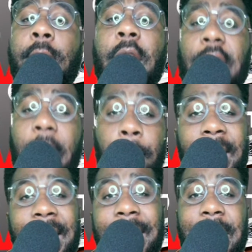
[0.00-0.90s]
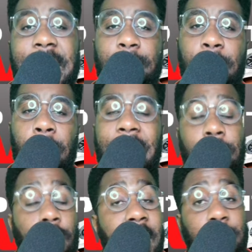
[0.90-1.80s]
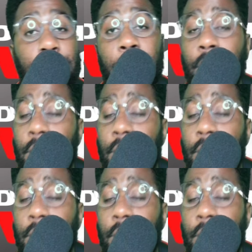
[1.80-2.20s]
much. I'm going to eat this meal. And Rashford,